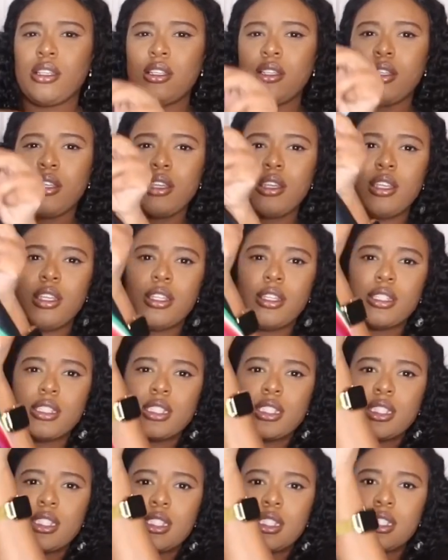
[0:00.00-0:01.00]
Look at this.
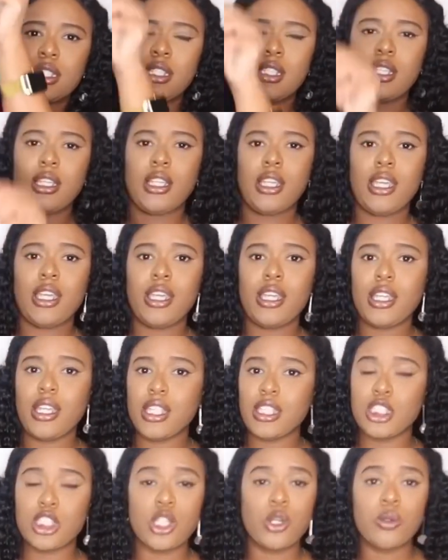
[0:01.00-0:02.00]
It
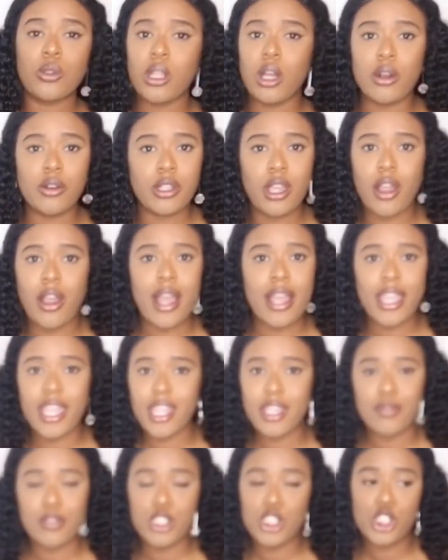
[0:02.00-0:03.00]
is so long, y'all. I can't
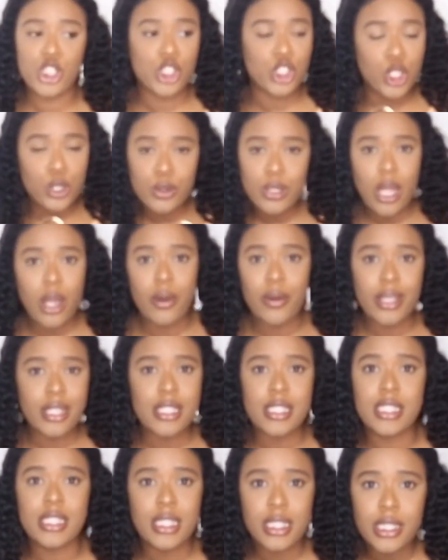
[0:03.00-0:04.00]
even show y'all in
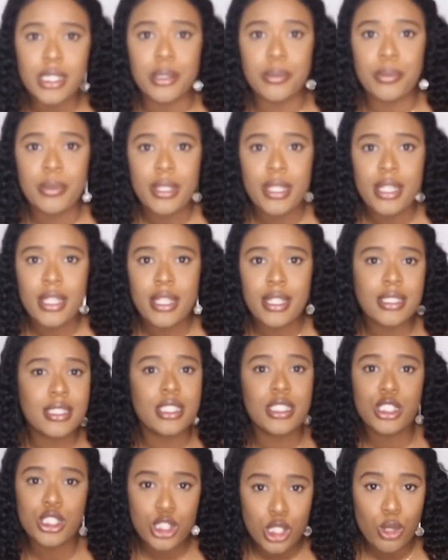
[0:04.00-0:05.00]
this clip because
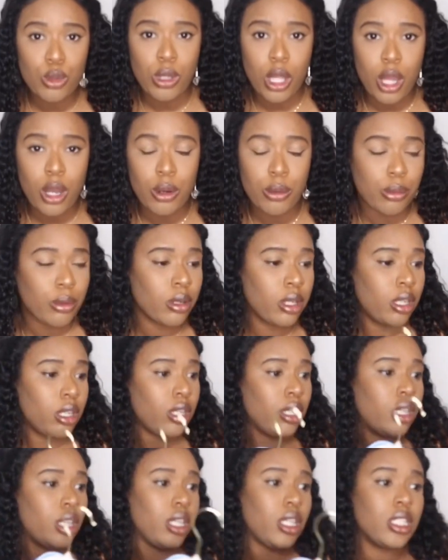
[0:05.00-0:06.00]
it's so long.
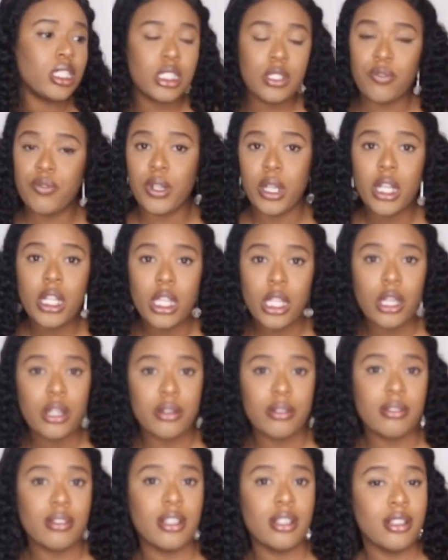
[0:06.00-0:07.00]
It is very
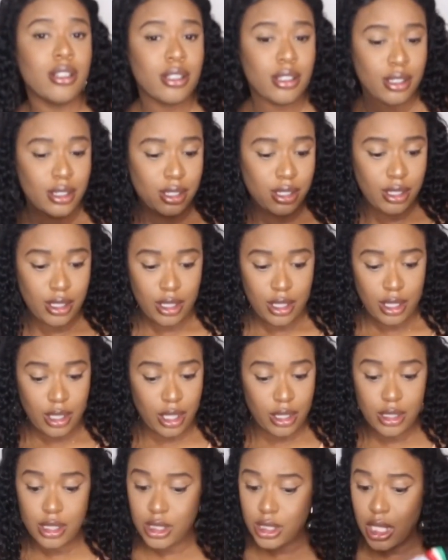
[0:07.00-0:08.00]
long.
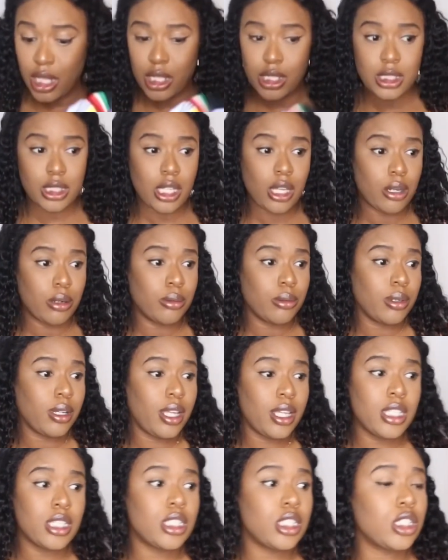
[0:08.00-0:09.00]
Like, this thing is long.
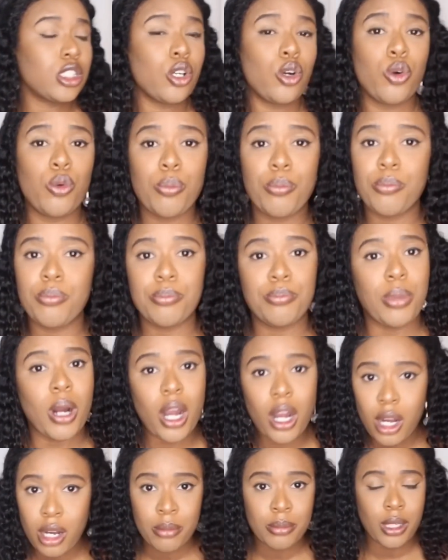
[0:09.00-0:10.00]
It is so
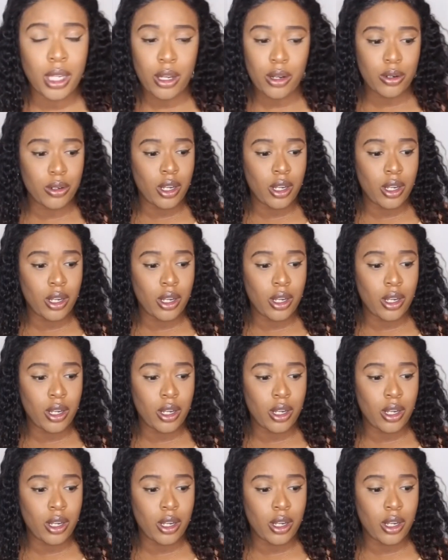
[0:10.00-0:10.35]
bomb, y'all.